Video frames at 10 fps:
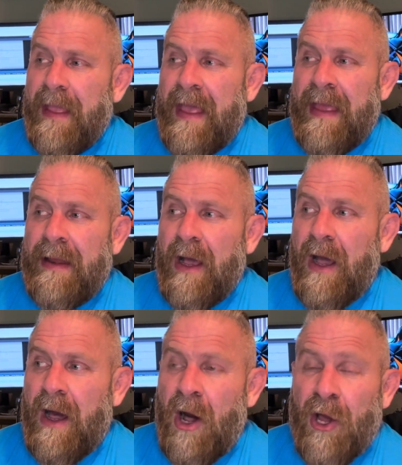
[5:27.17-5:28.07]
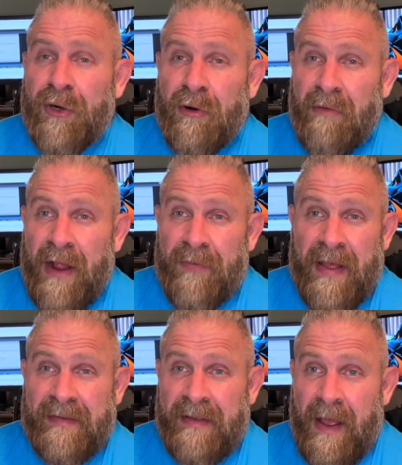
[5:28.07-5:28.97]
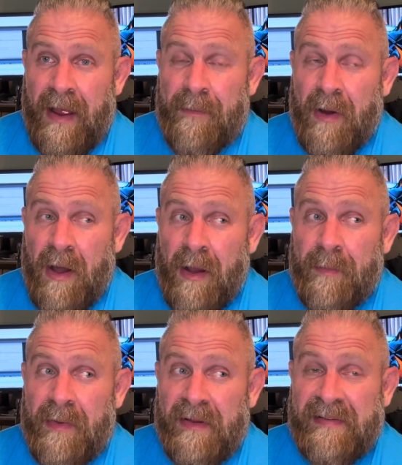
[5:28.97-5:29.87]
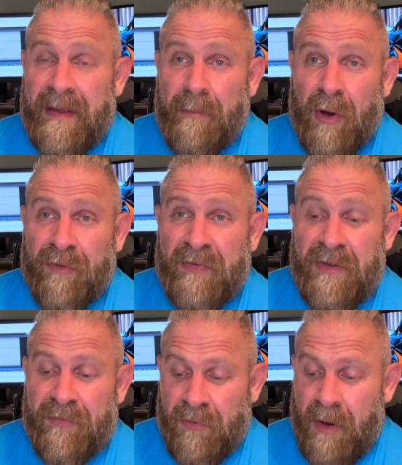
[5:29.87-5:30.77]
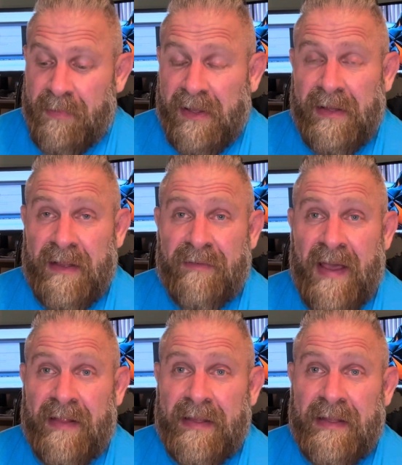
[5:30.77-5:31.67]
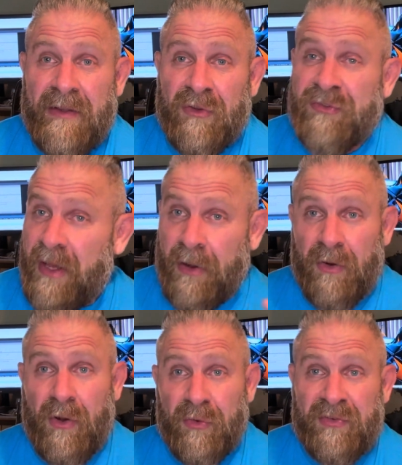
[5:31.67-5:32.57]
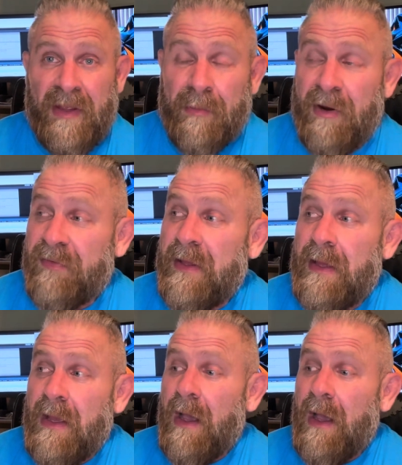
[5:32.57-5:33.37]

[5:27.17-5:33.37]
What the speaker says: And on or around that time, Tim Murphy from the Clayton Valley Eagles, shout out Coach Tim Murphy.